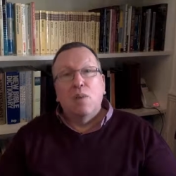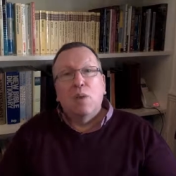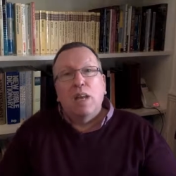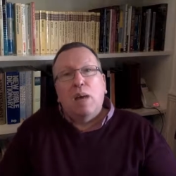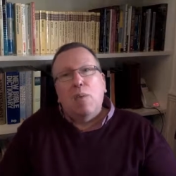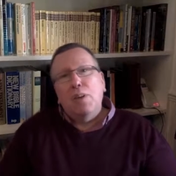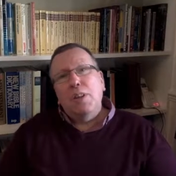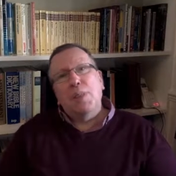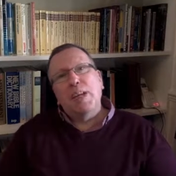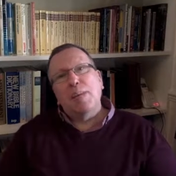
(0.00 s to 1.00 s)
Well, I want
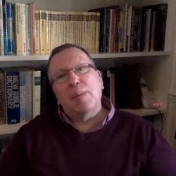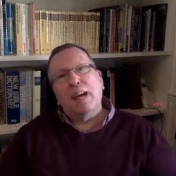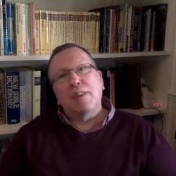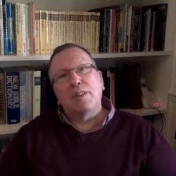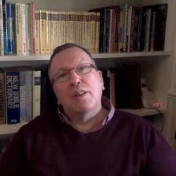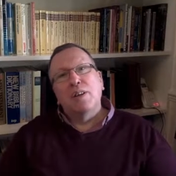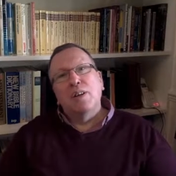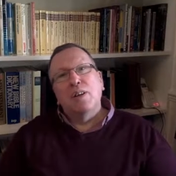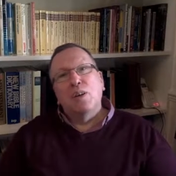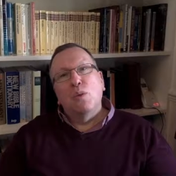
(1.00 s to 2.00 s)
to think about
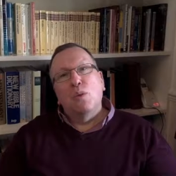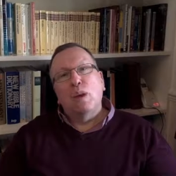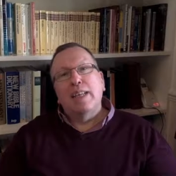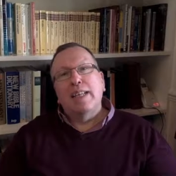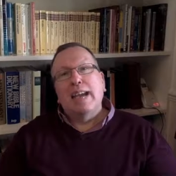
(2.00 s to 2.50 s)
what